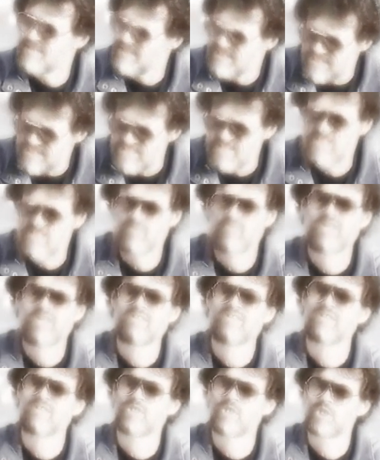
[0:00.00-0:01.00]
this is what
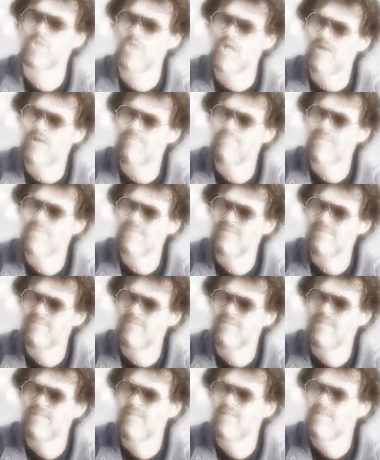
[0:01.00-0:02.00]
the shaman
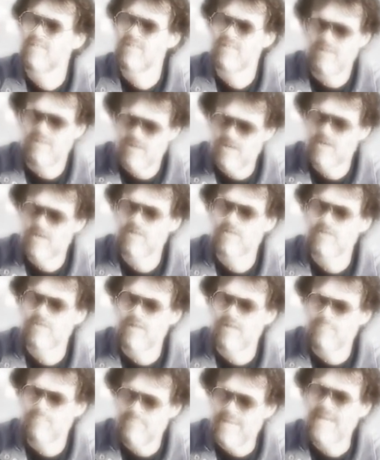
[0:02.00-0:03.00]
are
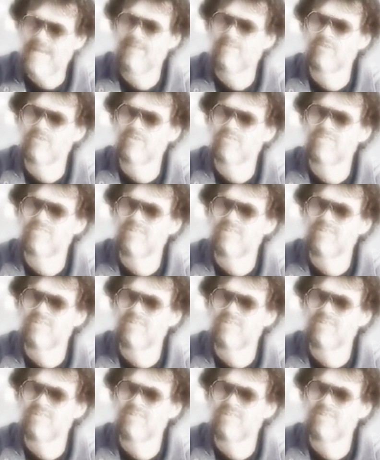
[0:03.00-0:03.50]
about.